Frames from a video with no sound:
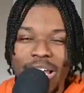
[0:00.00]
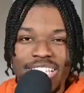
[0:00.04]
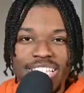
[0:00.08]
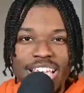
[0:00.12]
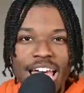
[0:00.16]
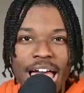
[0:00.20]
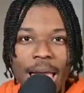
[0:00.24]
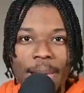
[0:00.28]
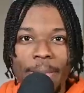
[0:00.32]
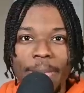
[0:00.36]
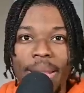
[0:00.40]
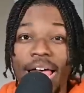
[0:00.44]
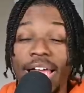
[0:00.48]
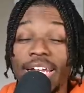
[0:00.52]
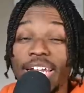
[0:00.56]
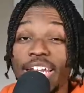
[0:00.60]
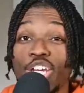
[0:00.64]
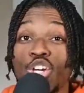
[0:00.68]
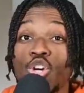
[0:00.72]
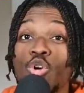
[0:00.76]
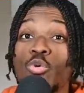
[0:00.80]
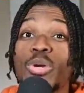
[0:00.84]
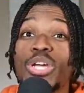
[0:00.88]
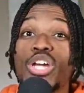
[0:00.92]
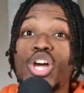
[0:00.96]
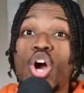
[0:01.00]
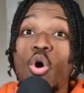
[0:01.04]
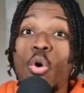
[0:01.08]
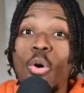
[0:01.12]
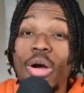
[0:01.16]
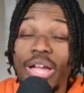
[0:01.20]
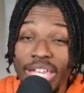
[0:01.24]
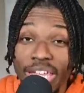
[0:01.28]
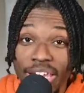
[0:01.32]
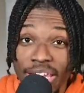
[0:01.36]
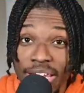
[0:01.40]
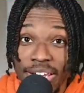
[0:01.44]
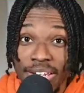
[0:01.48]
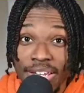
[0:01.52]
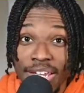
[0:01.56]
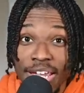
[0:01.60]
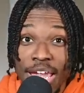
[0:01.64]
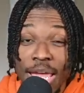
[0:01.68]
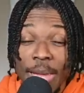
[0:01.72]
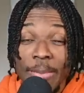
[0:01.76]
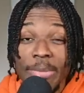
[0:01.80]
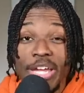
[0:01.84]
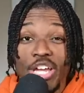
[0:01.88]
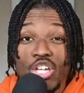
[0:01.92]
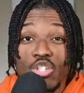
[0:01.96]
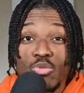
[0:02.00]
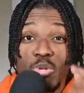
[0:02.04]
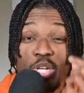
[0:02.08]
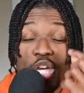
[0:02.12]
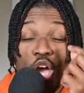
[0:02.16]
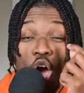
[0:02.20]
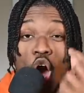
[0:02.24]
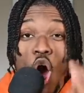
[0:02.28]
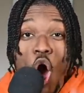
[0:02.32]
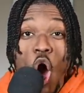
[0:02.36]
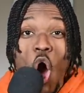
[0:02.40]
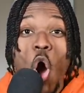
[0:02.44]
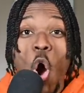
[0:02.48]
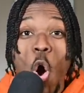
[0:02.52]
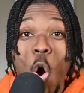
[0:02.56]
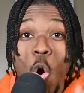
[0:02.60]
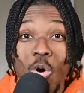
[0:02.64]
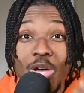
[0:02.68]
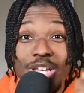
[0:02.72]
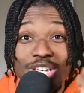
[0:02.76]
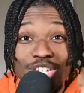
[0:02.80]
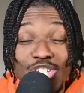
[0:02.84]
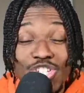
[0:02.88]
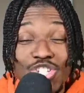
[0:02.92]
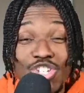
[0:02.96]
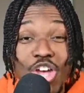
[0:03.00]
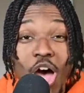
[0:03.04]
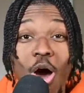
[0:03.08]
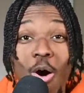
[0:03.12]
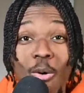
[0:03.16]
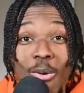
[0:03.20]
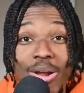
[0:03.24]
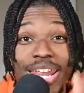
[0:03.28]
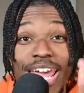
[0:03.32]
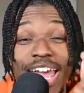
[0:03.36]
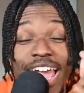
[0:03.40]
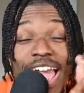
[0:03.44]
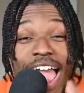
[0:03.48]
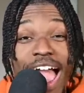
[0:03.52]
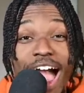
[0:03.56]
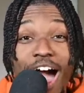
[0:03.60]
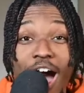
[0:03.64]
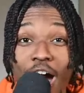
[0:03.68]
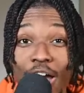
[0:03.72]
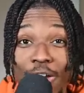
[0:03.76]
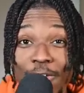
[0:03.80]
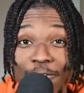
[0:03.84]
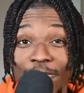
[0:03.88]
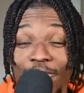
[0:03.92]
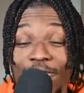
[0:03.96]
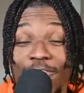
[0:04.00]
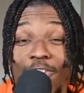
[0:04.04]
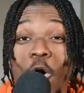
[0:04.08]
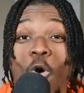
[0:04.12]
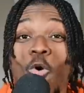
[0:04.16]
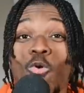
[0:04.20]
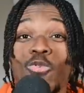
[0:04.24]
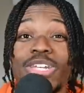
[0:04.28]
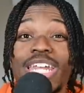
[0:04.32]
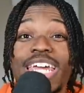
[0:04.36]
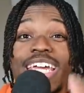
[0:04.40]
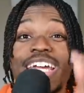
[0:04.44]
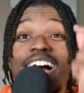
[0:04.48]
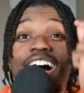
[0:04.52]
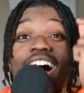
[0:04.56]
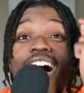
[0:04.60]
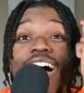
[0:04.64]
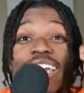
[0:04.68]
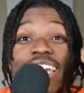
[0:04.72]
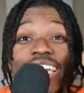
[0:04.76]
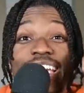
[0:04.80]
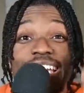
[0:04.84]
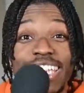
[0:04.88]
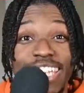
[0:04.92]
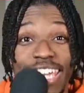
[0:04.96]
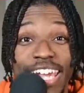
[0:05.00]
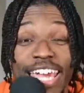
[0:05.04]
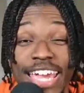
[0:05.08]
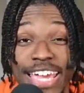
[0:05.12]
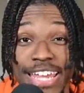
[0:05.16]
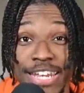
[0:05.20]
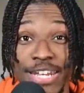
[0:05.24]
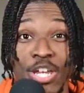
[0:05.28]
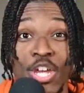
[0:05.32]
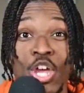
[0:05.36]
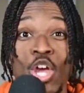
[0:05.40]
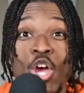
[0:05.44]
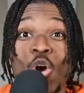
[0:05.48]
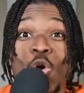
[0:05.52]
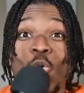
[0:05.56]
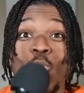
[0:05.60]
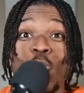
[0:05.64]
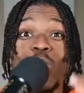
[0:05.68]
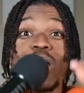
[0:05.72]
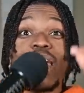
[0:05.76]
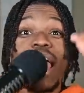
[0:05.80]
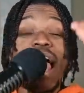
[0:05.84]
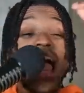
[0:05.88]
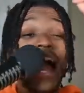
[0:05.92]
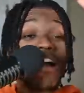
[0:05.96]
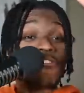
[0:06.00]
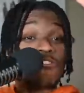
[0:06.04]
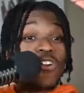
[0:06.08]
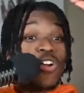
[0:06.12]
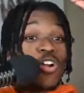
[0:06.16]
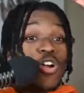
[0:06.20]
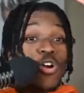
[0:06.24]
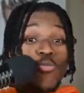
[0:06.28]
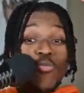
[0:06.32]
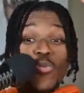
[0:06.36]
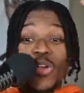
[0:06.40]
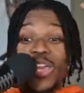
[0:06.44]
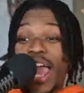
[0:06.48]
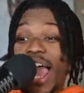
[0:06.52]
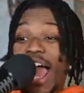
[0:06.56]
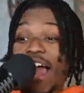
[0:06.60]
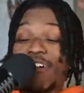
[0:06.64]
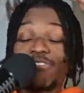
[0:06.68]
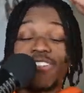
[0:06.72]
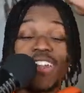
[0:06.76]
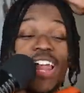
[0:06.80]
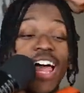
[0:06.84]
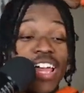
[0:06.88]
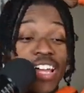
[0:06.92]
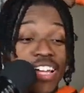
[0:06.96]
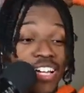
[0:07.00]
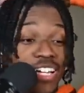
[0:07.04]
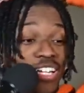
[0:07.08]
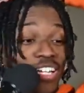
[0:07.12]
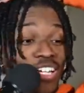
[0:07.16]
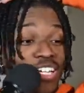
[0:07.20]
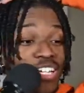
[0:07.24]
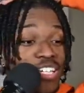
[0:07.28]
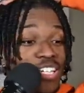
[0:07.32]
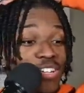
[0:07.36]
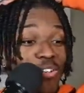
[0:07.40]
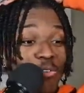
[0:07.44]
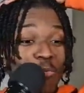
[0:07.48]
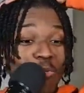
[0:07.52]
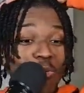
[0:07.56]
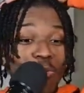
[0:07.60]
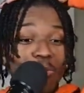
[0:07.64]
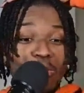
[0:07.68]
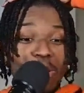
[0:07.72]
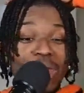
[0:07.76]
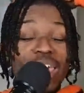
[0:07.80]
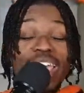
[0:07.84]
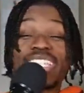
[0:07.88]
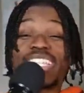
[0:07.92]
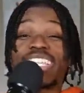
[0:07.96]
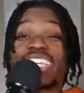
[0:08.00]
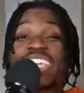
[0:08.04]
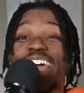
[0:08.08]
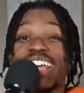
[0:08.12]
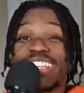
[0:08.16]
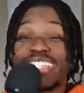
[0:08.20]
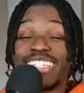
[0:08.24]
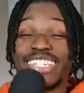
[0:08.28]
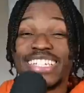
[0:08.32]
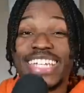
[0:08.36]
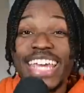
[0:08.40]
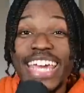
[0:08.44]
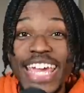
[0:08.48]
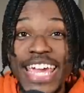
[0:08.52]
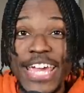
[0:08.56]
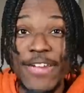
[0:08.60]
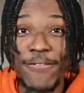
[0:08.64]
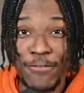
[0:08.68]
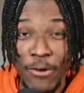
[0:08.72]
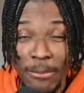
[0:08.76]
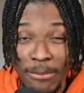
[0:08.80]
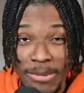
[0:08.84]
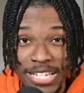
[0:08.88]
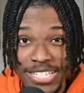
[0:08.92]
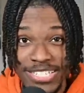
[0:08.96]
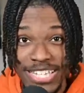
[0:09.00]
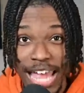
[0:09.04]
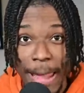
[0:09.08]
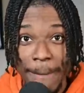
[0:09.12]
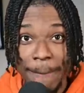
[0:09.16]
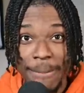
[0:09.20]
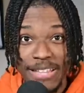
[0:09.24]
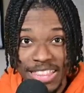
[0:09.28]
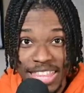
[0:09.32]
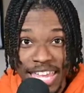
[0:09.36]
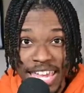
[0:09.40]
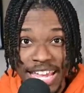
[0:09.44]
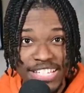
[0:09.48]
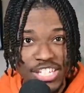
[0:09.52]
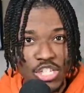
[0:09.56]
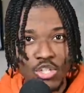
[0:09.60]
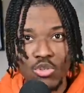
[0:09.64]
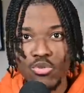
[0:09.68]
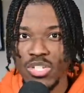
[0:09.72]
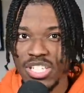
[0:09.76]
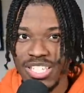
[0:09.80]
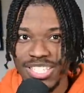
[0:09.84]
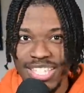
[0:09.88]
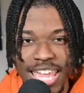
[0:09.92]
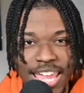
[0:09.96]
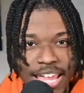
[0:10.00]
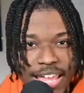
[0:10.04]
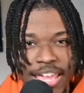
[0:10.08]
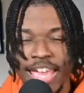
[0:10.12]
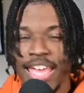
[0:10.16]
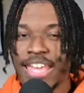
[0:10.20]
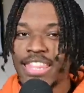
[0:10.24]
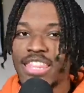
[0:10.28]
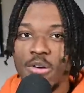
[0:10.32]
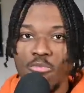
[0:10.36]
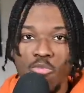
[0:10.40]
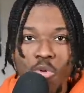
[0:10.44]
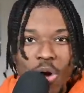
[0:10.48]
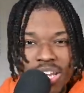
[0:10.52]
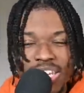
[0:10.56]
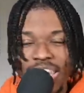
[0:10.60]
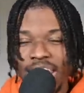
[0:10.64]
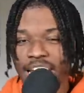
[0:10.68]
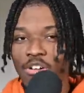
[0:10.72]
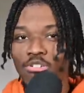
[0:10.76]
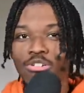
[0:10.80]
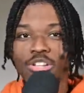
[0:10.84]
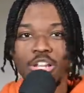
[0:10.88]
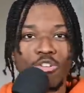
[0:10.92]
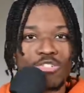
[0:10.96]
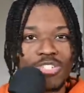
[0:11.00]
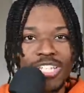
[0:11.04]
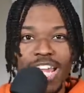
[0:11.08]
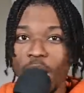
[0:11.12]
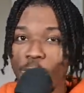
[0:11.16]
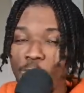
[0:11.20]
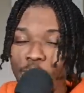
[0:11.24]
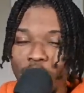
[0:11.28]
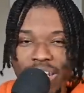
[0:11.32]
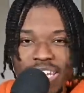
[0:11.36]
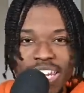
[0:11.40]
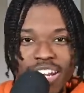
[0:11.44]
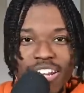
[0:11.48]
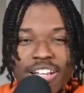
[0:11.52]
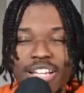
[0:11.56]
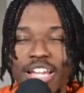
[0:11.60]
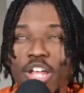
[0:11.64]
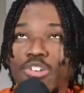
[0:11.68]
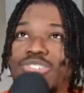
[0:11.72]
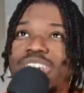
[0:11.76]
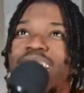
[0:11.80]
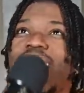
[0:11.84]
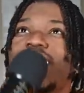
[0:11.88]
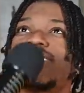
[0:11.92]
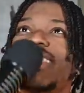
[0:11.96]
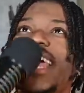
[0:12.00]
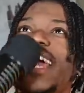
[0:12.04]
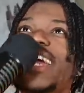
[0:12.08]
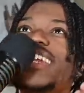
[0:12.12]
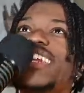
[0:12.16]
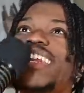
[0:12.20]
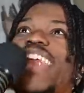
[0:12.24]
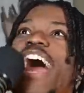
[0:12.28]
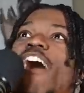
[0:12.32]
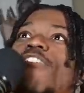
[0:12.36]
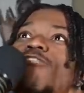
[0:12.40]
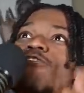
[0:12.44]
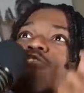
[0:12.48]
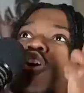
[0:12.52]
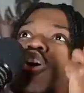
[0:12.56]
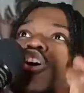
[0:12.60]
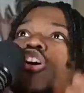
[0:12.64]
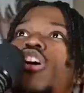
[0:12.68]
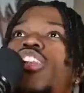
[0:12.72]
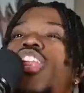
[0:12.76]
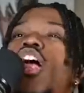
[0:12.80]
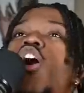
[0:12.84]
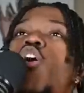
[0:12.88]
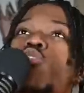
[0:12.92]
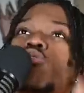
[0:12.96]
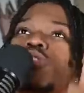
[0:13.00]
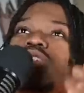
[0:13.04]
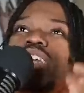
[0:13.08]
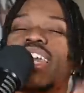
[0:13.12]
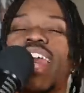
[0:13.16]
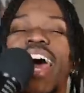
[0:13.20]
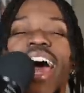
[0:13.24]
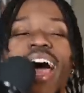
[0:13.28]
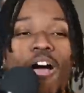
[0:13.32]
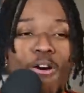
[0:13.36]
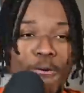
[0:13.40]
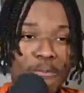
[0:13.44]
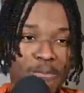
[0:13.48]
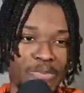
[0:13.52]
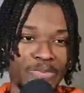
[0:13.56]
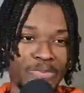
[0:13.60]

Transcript: timeline, here we go again. Because we all saw it unfolding again. We have we have like PTSD from these type of things. And you just think that one day they'll close it out. One day they'll close it out. They never close it out.